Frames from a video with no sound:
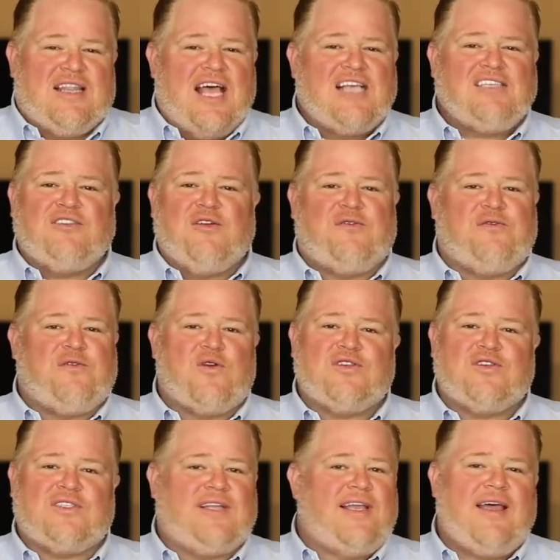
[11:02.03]
that's the
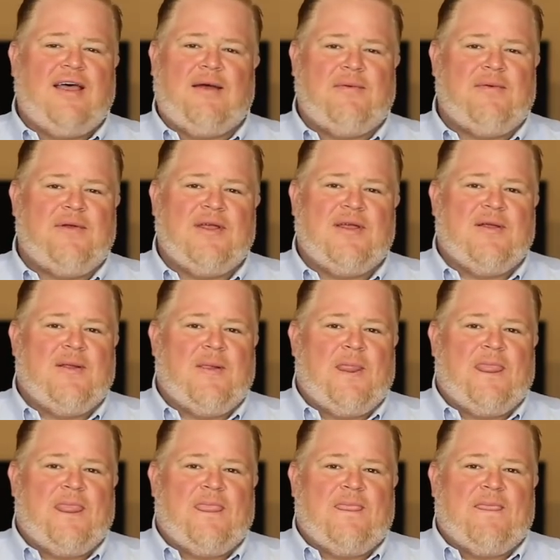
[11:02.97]
first step
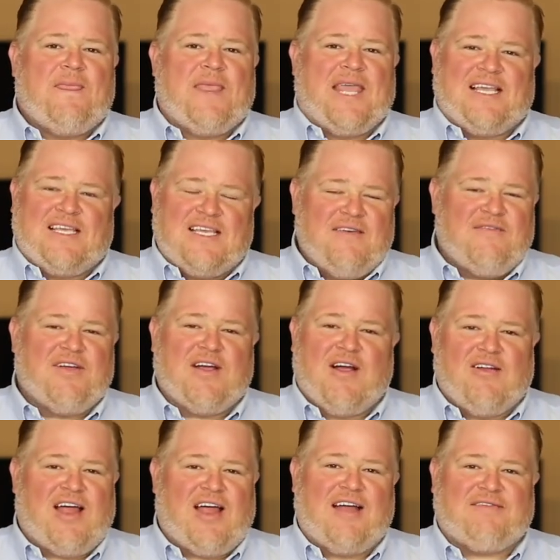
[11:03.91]
in giving
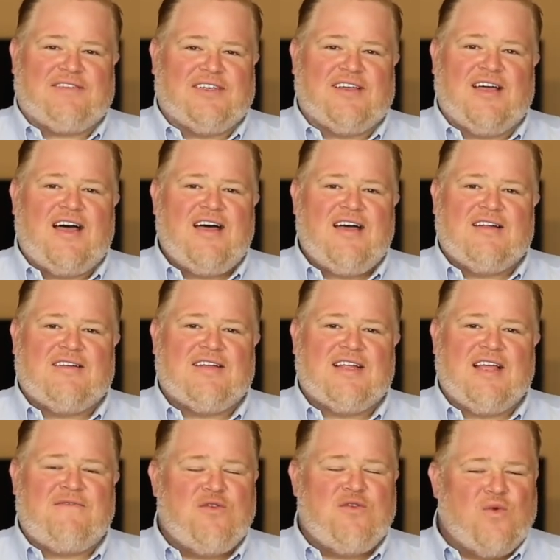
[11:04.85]
our life to God.
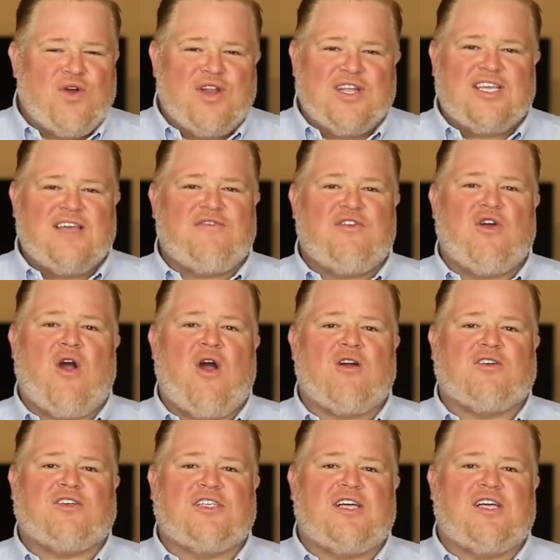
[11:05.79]
If you want to give your
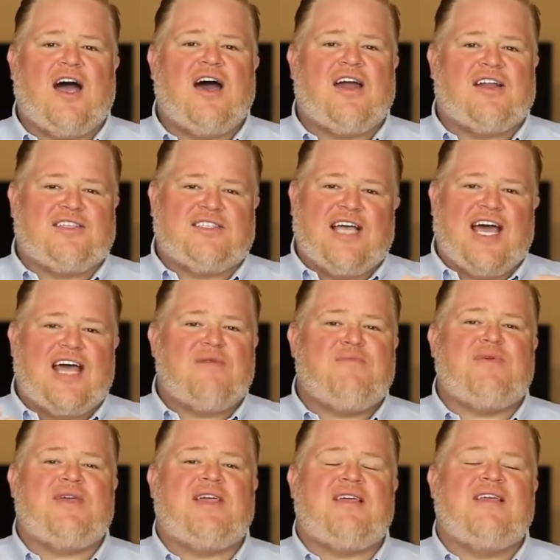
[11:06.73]
heart to God, it's got to
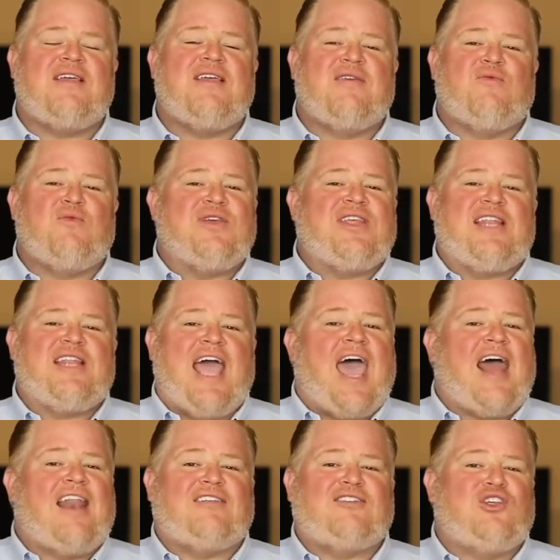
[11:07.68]
be with an
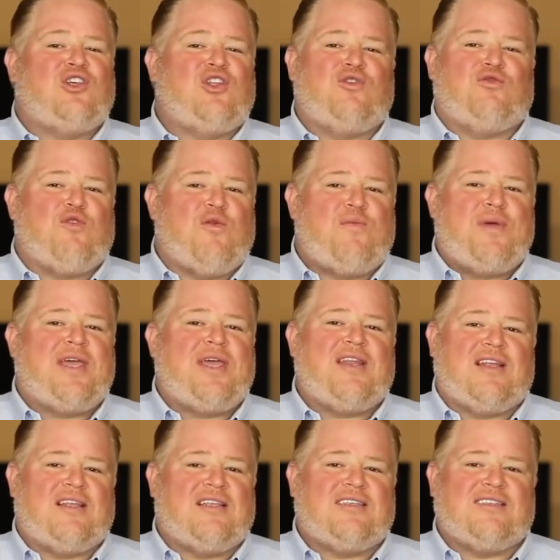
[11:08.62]
attitude of
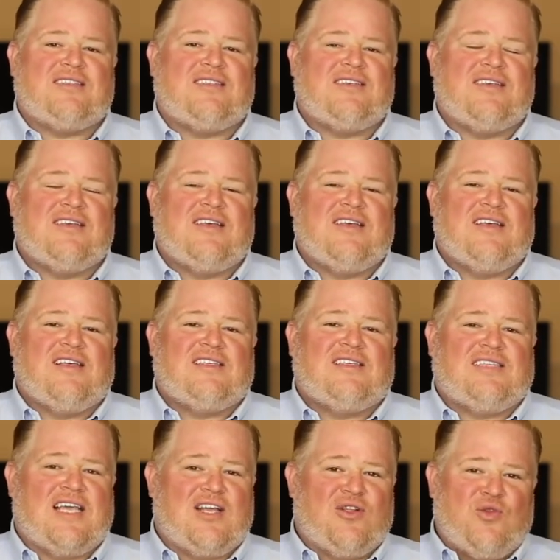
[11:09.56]
repentance,
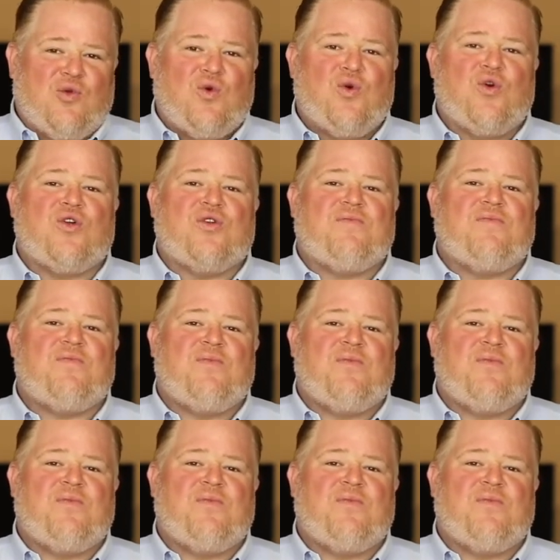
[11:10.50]
saying, Lord,